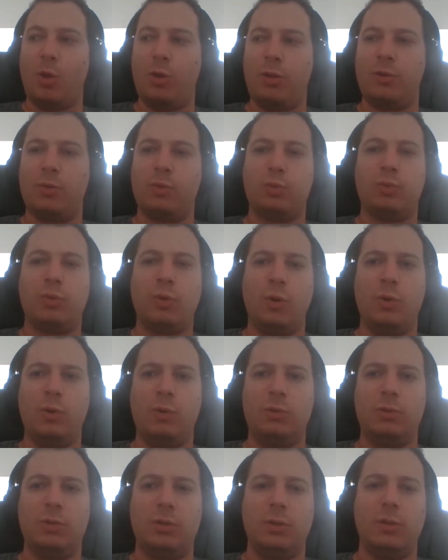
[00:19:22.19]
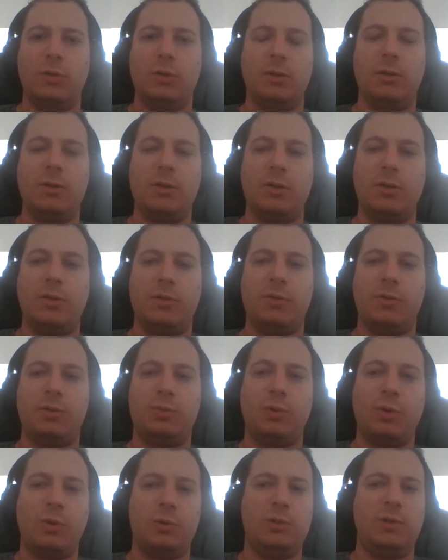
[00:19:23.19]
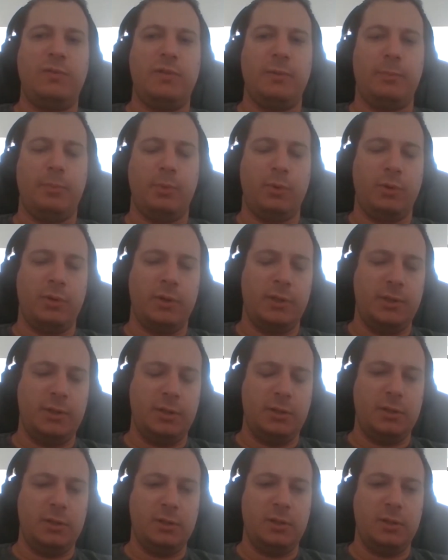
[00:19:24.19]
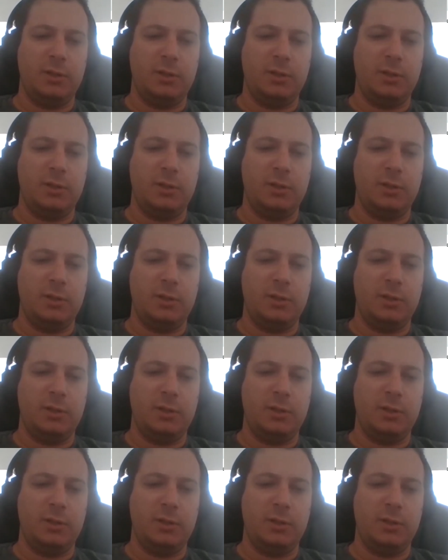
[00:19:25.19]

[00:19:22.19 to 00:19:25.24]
the role the role of the board